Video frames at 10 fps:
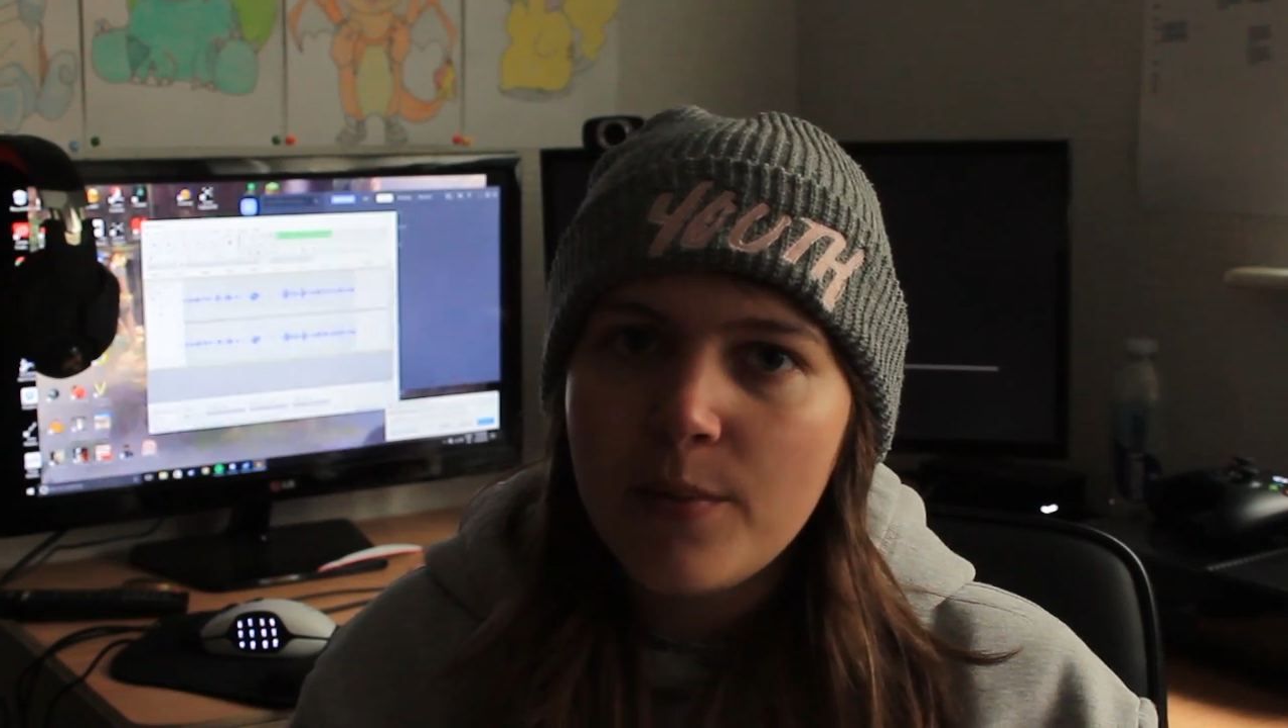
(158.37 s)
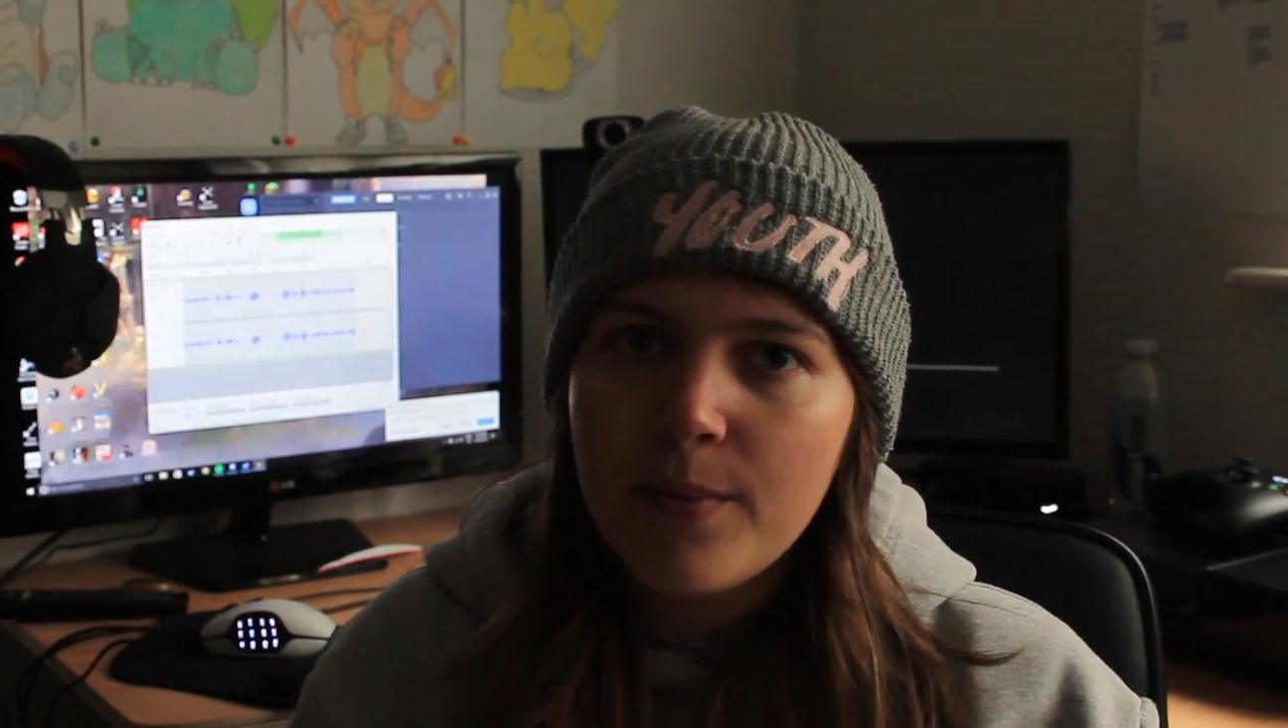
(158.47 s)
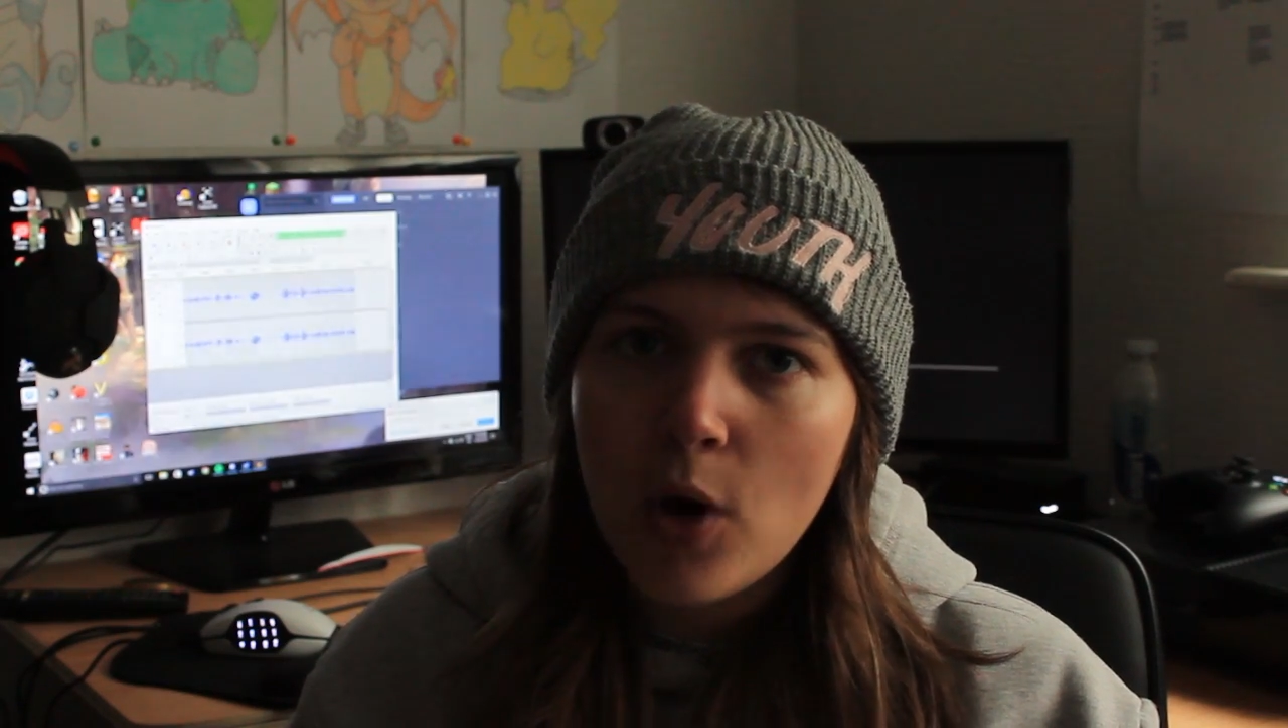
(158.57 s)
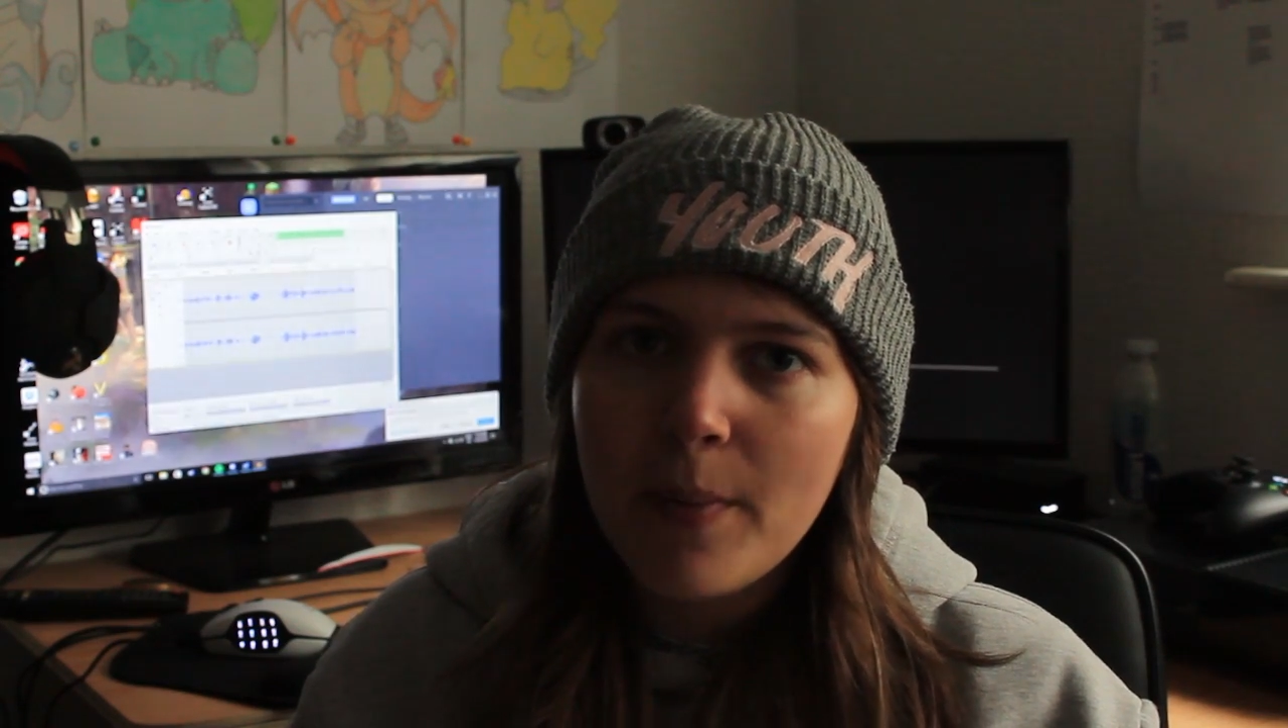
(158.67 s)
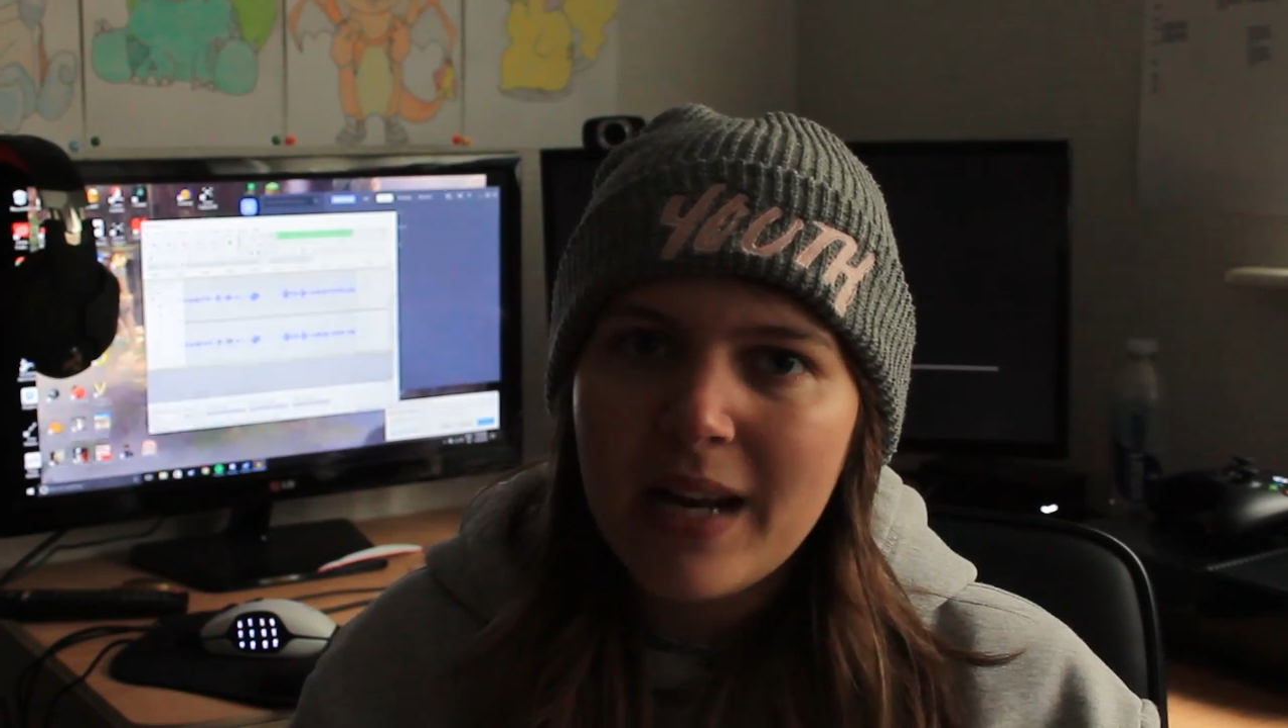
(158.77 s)

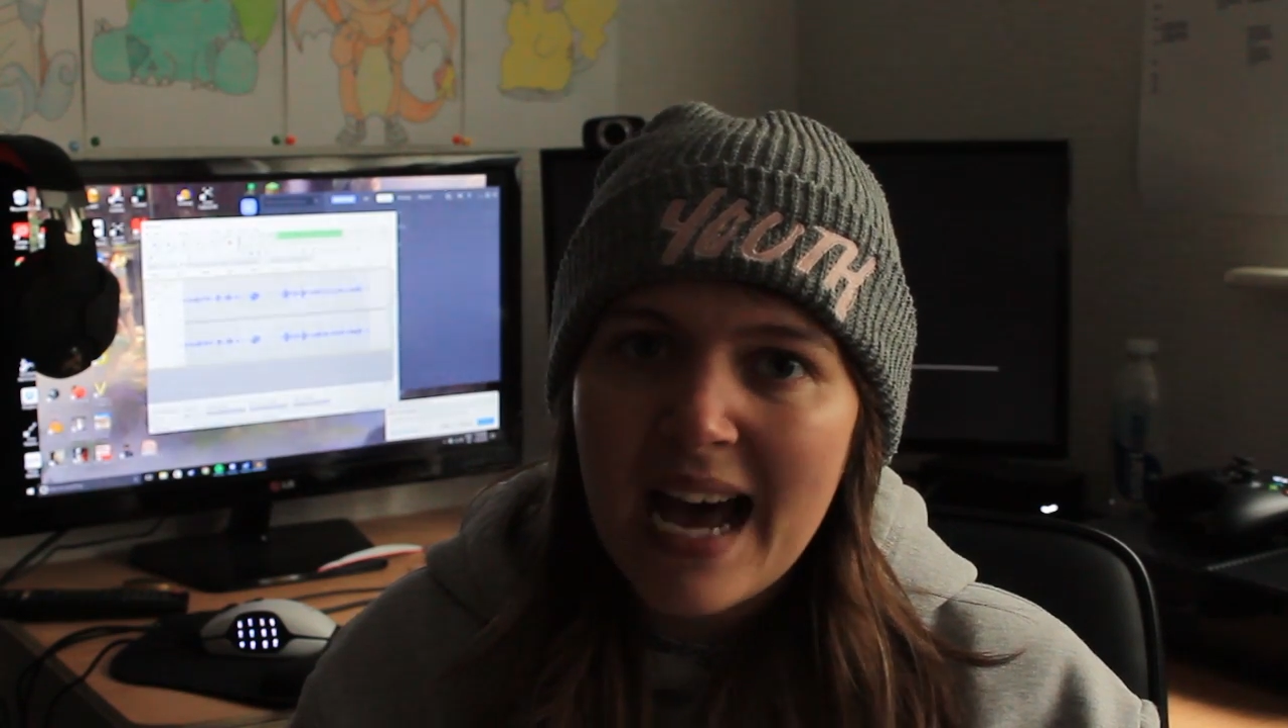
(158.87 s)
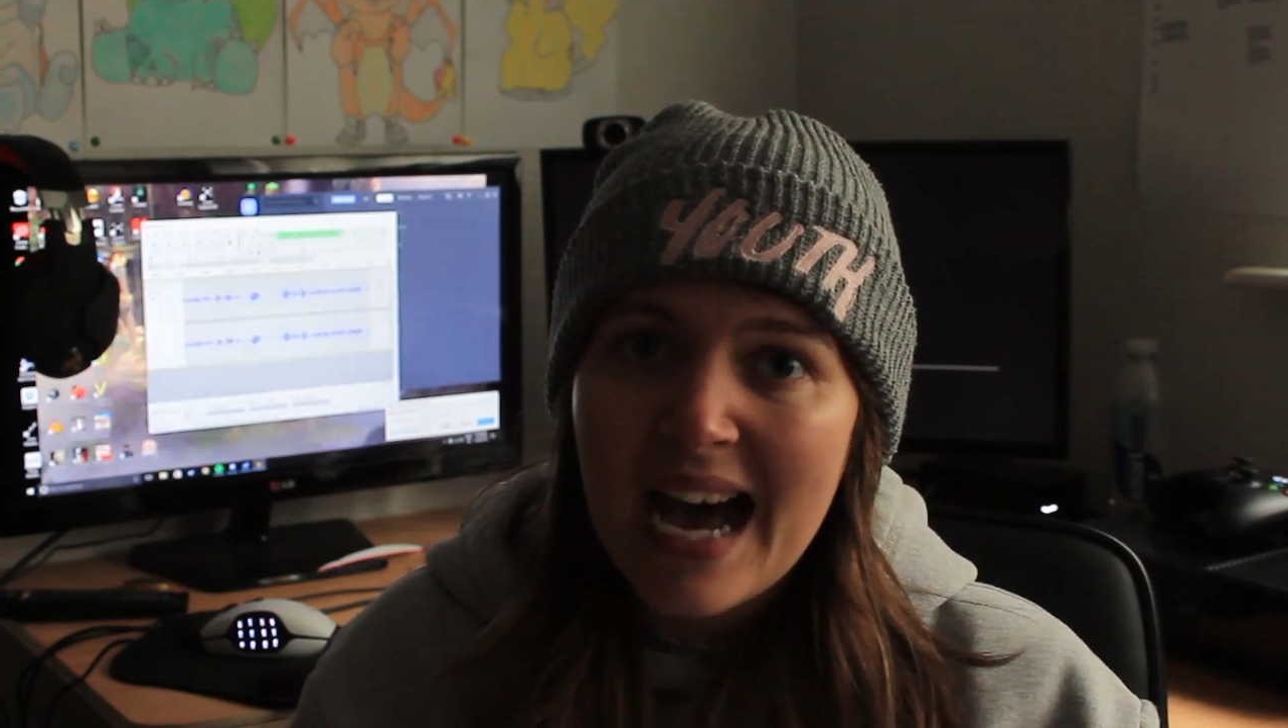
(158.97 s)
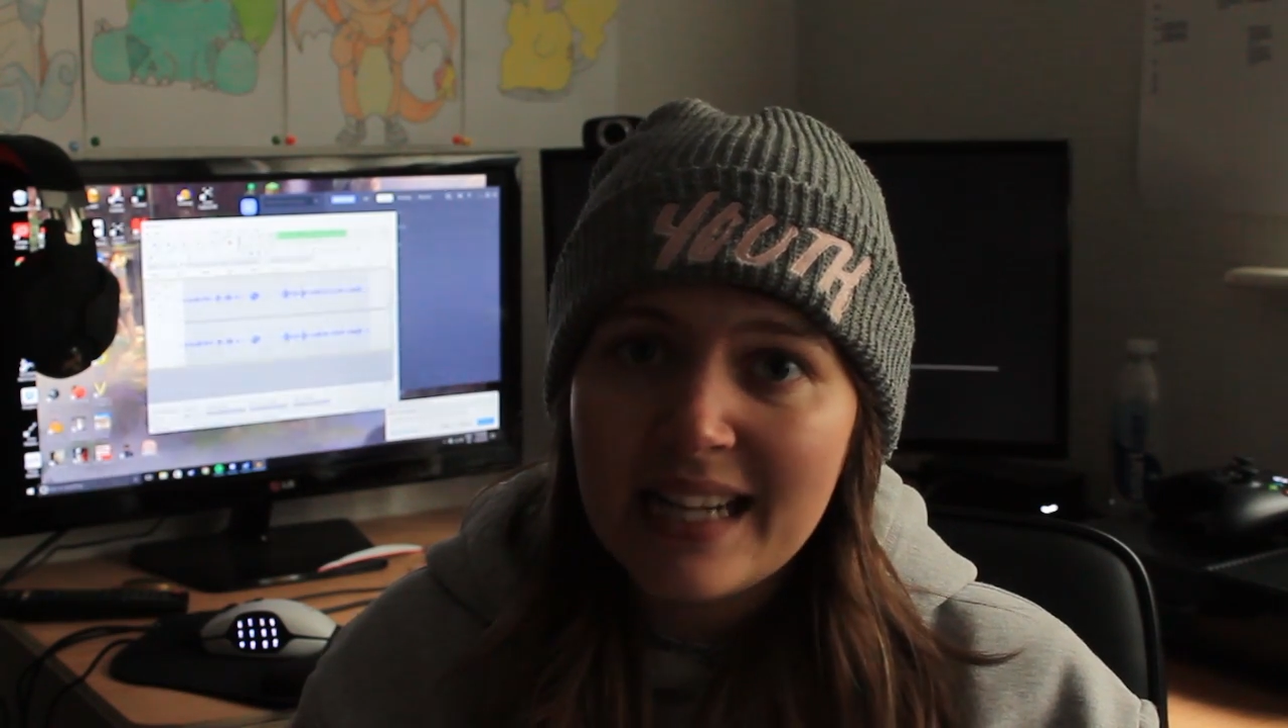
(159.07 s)
from the moment